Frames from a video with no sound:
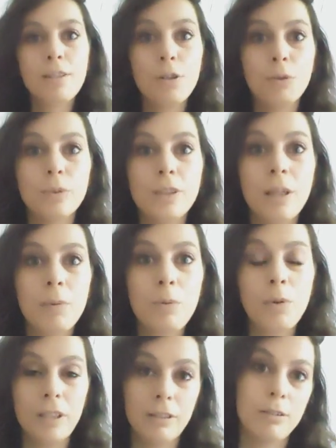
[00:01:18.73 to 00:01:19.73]
So number
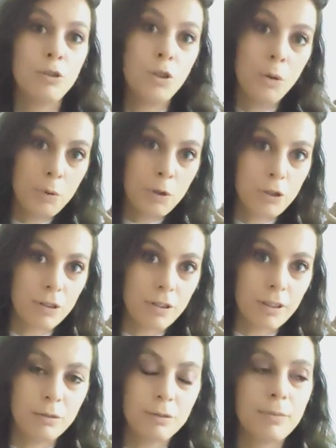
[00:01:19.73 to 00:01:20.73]
one, don't push
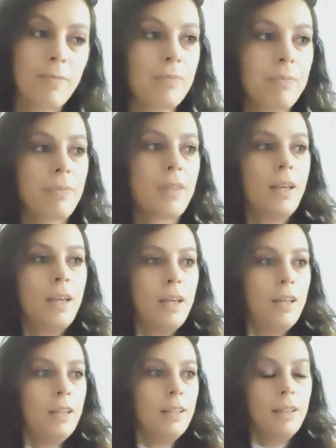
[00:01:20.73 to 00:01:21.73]
yourself.
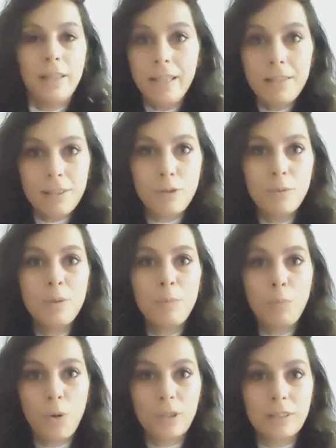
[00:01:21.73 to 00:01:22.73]
That is extremely
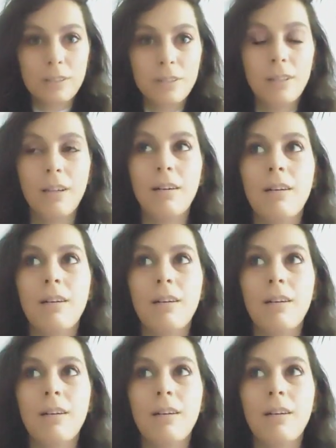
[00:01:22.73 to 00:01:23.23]
important.